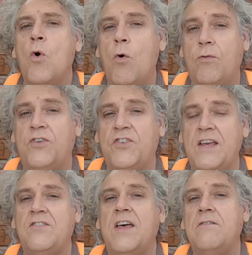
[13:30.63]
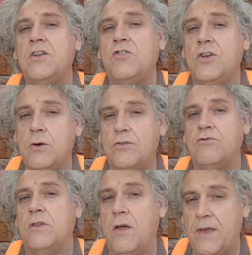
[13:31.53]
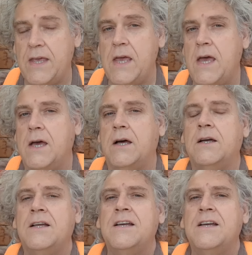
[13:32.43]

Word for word: or for seed saving to use for another year.